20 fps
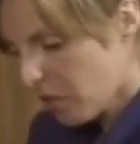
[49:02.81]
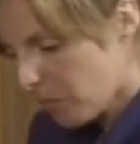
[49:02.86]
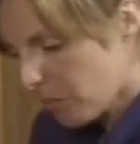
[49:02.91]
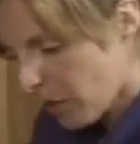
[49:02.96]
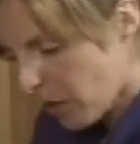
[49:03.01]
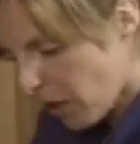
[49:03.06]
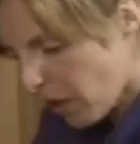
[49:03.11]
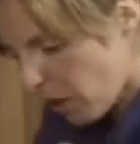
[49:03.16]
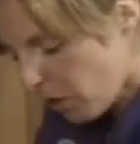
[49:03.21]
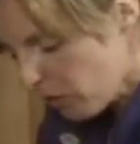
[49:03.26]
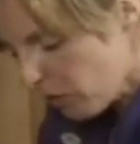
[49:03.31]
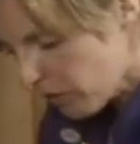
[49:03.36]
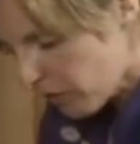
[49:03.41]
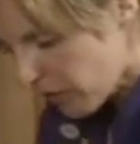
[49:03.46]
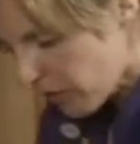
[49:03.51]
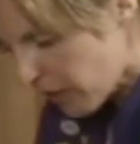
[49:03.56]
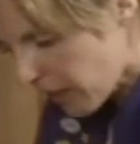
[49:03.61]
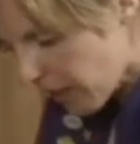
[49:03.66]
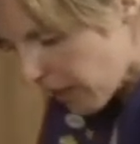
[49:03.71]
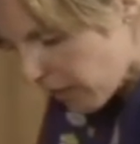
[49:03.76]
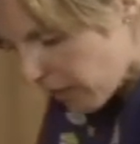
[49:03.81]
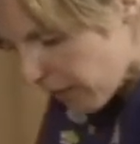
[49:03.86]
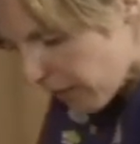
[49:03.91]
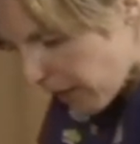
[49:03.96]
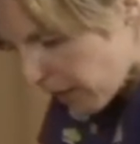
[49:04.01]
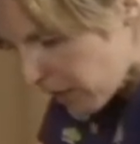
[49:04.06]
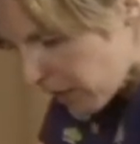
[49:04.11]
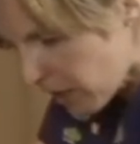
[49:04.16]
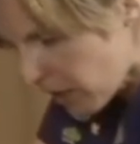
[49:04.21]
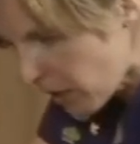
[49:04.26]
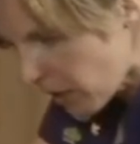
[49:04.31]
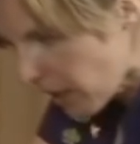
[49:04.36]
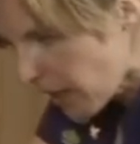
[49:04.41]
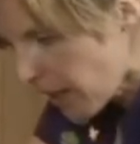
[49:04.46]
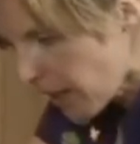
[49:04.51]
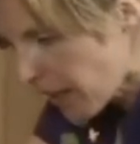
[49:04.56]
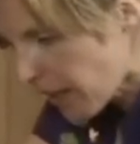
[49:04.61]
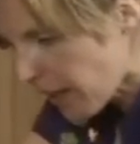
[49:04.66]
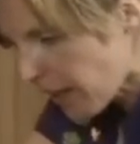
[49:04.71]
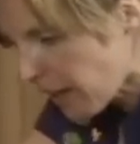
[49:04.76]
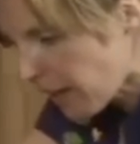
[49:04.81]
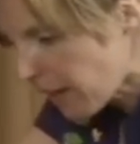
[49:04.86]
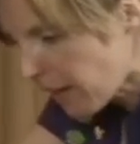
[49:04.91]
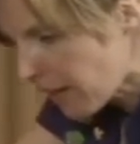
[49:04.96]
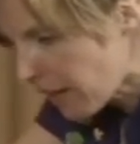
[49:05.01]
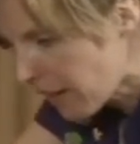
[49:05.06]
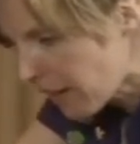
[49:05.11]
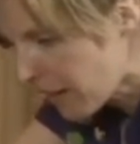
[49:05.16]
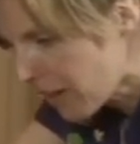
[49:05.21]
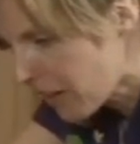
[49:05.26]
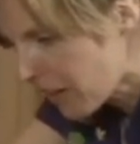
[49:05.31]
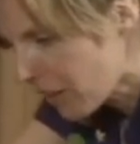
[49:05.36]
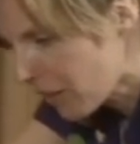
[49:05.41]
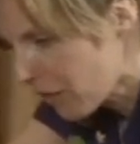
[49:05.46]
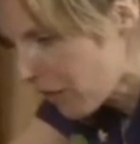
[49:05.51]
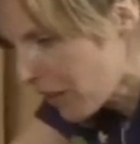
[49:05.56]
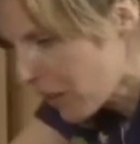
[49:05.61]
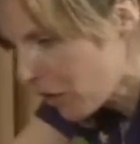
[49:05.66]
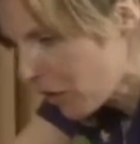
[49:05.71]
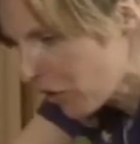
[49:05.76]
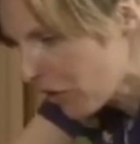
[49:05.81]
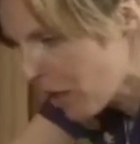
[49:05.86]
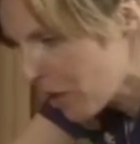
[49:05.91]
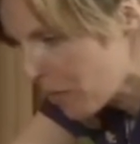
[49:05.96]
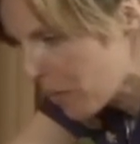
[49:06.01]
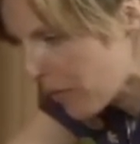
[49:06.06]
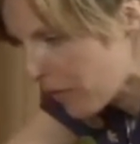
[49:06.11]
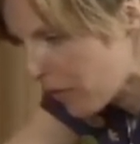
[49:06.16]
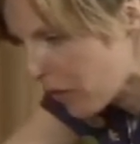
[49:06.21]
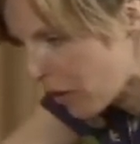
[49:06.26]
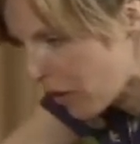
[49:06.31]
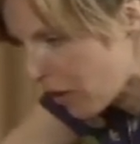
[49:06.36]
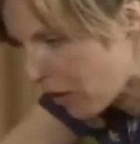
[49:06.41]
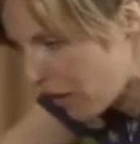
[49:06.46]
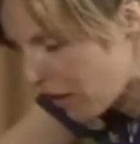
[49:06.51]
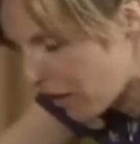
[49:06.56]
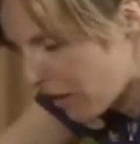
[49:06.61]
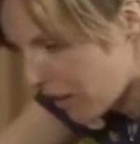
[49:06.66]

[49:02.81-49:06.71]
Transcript: but hopefully it felt okay. It feel all right, Beffar?